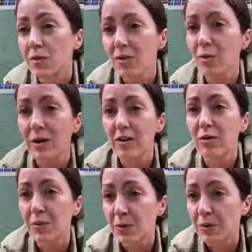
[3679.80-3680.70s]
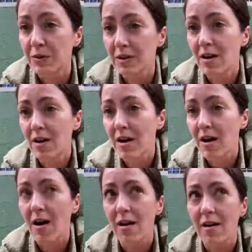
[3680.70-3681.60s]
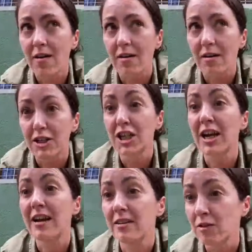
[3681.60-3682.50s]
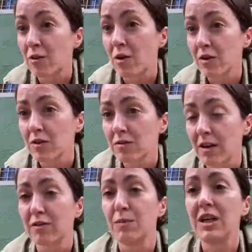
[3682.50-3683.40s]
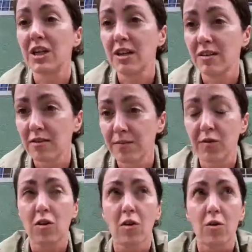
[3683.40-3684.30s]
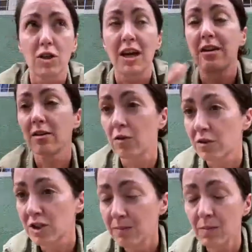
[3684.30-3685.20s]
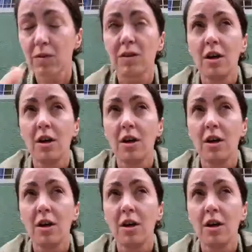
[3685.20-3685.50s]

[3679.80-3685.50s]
to you when you're born are shared across a species. So, shared across chimps,